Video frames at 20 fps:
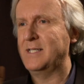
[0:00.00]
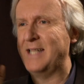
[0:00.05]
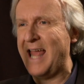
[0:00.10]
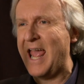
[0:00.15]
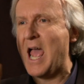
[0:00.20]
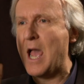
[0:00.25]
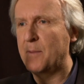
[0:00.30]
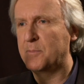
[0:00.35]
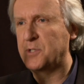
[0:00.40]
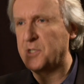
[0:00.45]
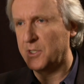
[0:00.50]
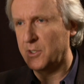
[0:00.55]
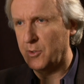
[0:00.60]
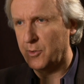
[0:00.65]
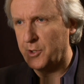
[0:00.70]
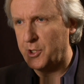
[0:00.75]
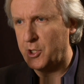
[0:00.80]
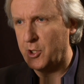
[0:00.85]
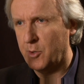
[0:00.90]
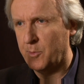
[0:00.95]
an
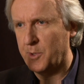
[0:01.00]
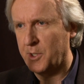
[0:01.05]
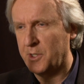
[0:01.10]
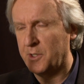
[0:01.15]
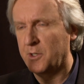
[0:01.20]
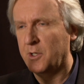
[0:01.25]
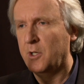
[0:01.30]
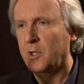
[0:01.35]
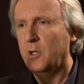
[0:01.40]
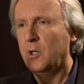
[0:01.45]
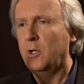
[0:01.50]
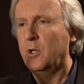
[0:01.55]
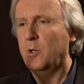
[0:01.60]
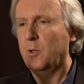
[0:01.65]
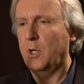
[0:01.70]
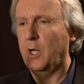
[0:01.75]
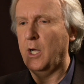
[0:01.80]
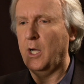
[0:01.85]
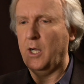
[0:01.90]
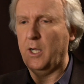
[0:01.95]
absolute human,
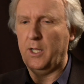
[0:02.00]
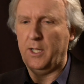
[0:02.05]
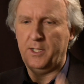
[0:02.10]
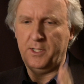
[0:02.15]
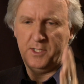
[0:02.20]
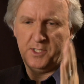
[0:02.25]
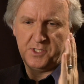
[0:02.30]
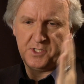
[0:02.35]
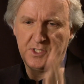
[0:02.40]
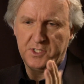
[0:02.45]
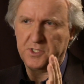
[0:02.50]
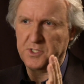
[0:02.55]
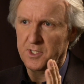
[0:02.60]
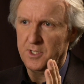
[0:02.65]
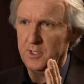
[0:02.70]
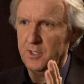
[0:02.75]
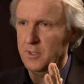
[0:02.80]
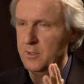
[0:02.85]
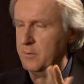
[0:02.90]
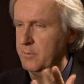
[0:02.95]
uh, and this is
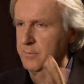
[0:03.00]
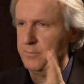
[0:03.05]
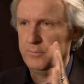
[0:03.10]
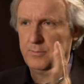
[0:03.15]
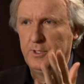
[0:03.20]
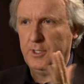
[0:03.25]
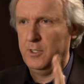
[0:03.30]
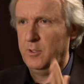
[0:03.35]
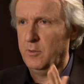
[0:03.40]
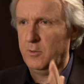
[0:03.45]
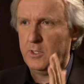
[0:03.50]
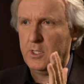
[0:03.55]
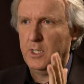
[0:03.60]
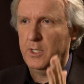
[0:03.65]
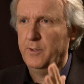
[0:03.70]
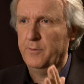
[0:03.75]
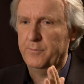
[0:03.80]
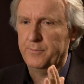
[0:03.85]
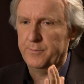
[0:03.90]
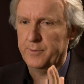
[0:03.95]
a, you know,
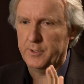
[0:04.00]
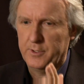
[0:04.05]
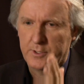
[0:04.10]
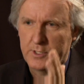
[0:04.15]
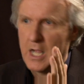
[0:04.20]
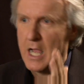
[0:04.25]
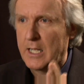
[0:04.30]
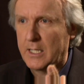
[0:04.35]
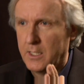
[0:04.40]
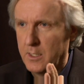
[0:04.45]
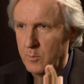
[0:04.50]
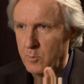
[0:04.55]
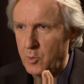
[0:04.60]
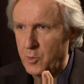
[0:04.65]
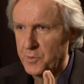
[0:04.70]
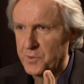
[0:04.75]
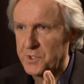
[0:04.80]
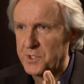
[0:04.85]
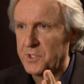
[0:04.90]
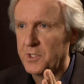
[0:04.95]
kind of a talking
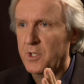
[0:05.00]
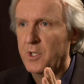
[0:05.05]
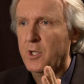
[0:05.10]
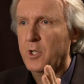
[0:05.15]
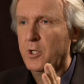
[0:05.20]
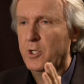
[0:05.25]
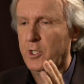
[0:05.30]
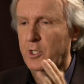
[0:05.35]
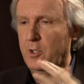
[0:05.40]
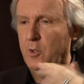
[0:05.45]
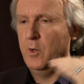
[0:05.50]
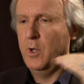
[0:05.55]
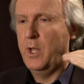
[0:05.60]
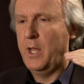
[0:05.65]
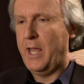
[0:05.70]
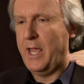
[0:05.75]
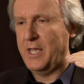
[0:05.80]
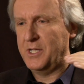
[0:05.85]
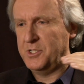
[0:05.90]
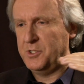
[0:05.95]
moose. You know,
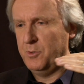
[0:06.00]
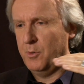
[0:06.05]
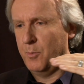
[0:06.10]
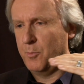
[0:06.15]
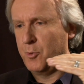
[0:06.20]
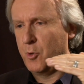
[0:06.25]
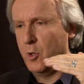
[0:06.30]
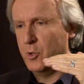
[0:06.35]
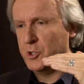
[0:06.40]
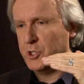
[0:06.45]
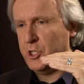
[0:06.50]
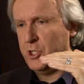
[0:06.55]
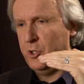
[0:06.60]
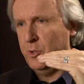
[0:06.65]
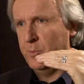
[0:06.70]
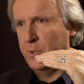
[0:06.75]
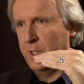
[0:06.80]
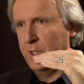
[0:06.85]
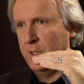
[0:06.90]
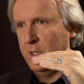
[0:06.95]
as you approach
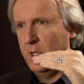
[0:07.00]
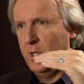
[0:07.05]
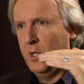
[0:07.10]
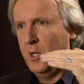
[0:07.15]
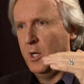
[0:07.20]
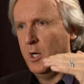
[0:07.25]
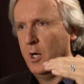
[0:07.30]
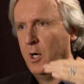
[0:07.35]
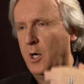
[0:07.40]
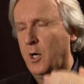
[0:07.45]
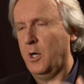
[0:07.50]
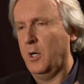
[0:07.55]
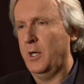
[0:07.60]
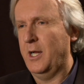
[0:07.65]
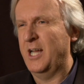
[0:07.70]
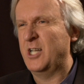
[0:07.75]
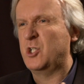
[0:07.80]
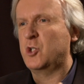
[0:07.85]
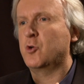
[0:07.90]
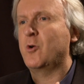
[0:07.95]
human, our
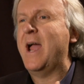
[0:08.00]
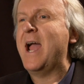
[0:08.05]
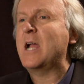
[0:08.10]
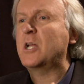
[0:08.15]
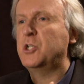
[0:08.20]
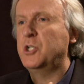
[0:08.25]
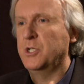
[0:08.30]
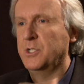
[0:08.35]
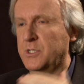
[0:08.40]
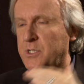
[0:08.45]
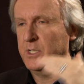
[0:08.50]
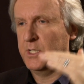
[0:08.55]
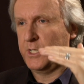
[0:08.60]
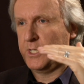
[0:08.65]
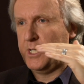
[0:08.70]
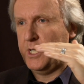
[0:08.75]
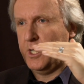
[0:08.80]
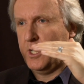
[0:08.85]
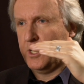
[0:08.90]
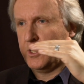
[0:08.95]
attraction to the
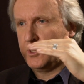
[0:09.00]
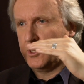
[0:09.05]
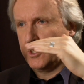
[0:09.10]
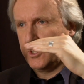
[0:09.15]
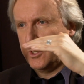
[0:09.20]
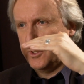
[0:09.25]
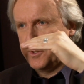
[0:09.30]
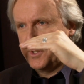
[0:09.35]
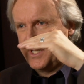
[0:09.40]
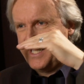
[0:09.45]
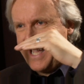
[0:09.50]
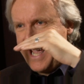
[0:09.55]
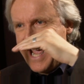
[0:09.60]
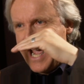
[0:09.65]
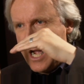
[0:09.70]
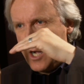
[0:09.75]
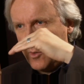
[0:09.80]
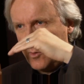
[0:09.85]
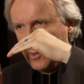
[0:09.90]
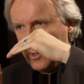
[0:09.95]
character goes
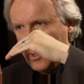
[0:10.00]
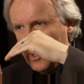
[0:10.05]
down.